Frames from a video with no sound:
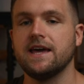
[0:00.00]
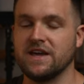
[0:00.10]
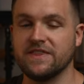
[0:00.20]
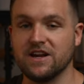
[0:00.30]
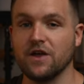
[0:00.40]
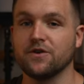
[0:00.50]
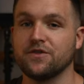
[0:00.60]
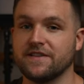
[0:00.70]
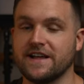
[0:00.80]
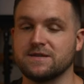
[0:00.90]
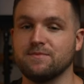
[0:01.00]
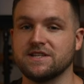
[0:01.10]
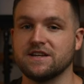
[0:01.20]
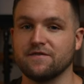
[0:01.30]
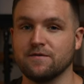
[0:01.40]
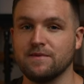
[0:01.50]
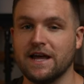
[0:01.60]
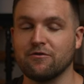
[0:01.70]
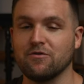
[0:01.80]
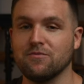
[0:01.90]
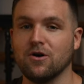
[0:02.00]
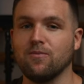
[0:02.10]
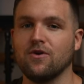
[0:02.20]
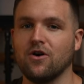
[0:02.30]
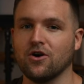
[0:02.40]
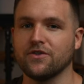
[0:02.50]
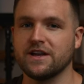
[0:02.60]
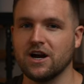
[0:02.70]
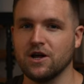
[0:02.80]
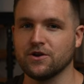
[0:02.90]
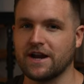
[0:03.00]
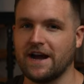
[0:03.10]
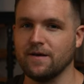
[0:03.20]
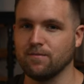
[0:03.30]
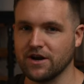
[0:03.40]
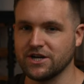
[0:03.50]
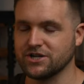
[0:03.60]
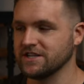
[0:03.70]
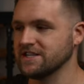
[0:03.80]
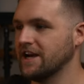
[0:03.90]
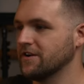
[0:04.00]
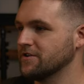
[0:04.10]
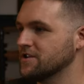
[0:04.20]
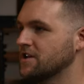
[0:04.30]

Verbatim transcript: And the other thing that's missing from Lightroom Mobile are the color calibration sliders,